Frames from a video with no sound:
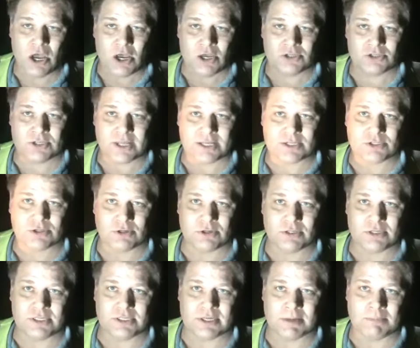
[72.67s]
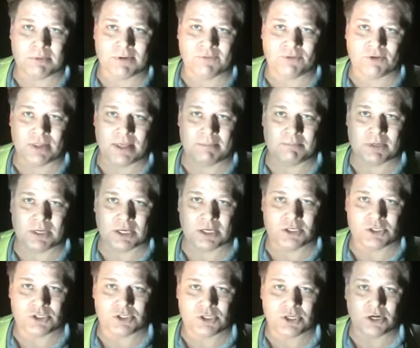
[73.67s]
So that's certainly something for them to
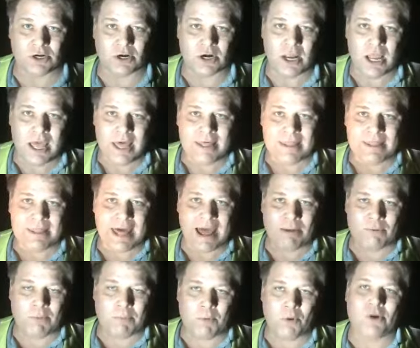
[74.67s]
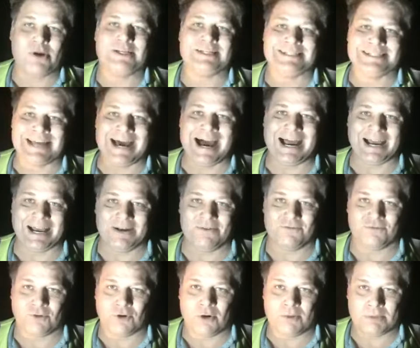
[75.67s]
consider. That report is not
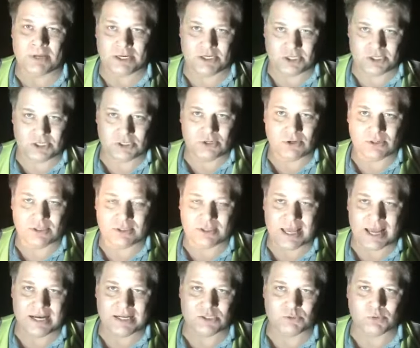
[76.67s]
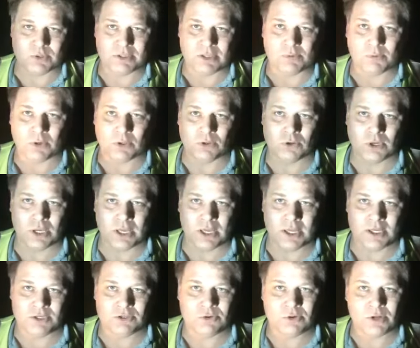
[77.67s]
confirmed. I just know that that is what they were looking
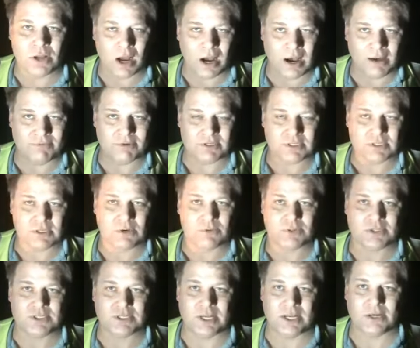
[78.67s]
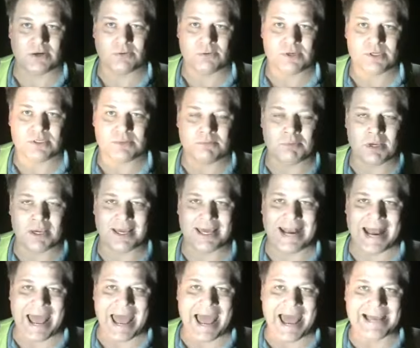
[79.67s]
into. It obviously, it would stand to reason, being
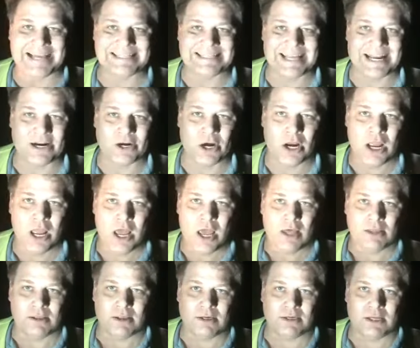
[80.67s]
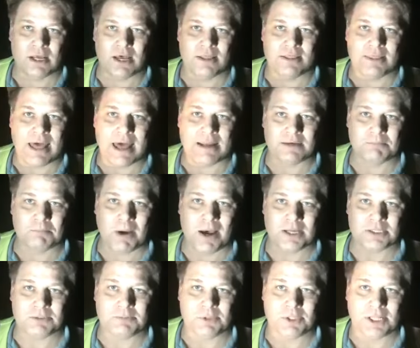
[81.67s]
an ag center, that that
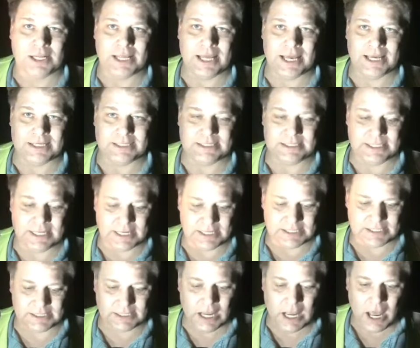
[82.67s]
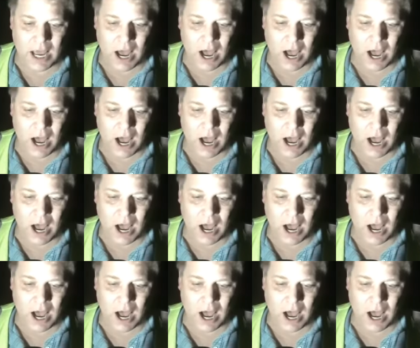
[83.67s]
possibility exists.